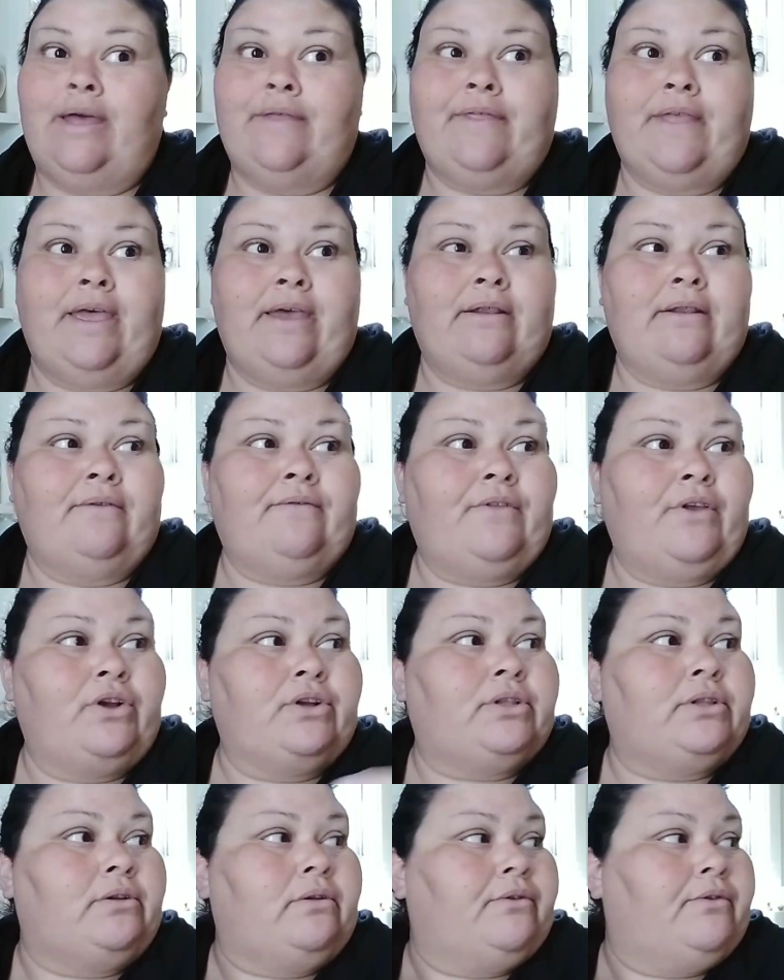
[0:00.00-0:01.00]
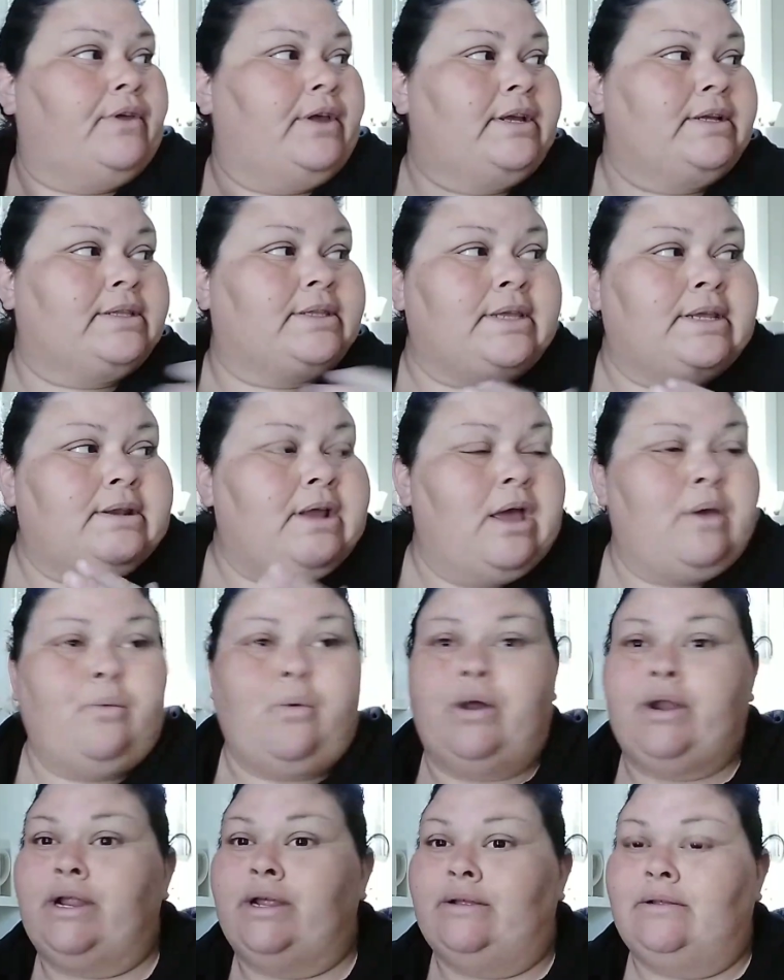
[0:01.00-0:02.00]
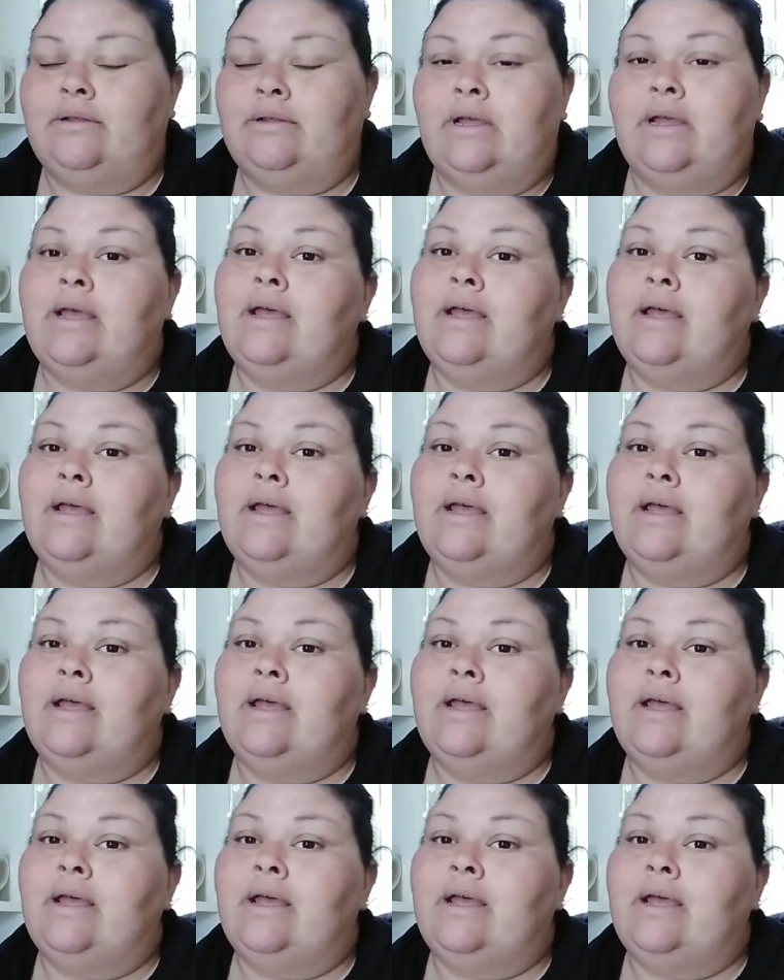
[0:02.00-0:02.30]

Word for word: And then if there's little things that I want to,